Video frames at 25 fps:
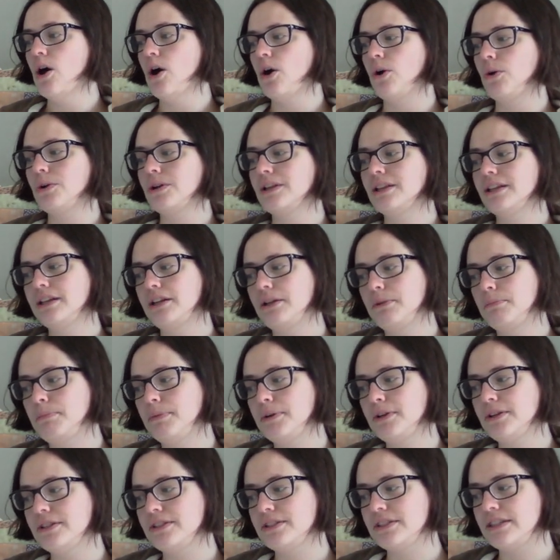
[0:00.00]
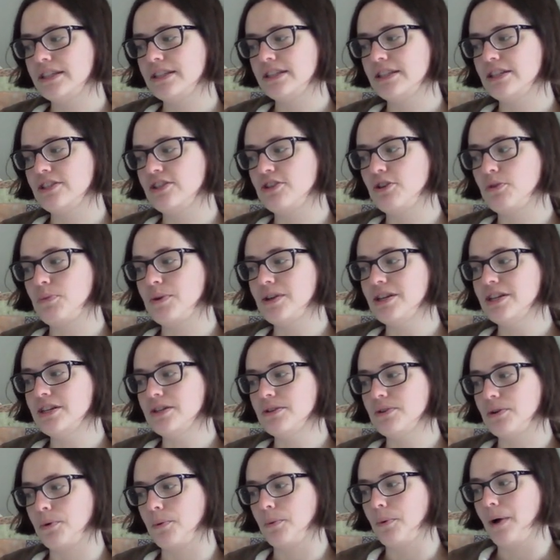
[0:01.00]
or a little bird sits at your window
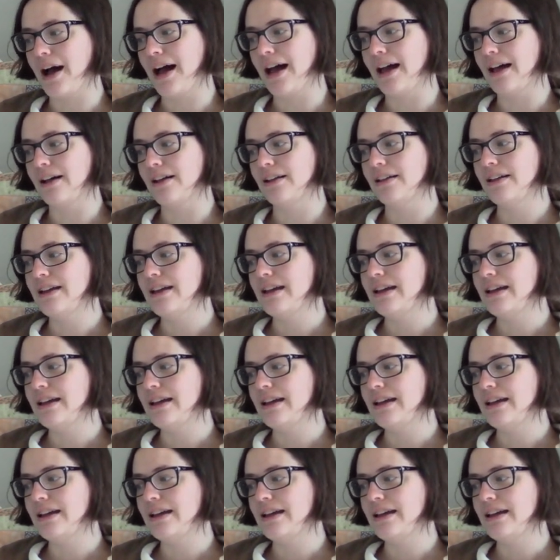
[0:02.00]
a while,